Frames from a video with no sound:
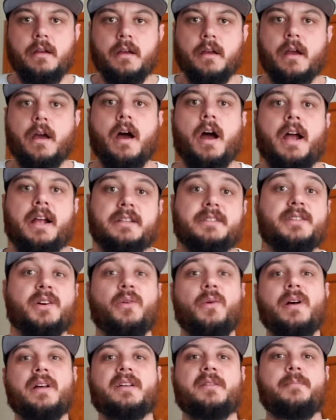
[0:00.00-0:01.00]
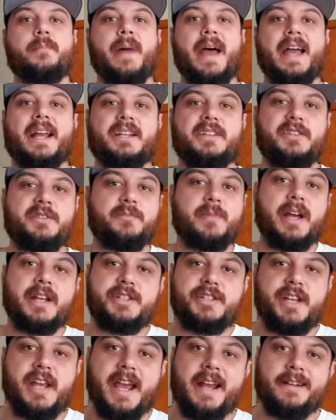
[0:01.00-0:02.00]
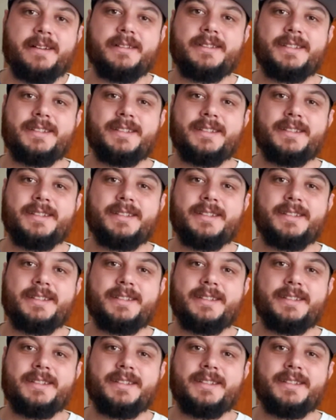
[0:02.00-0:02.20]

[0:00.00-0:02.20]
Alright, so welcome back to my channel.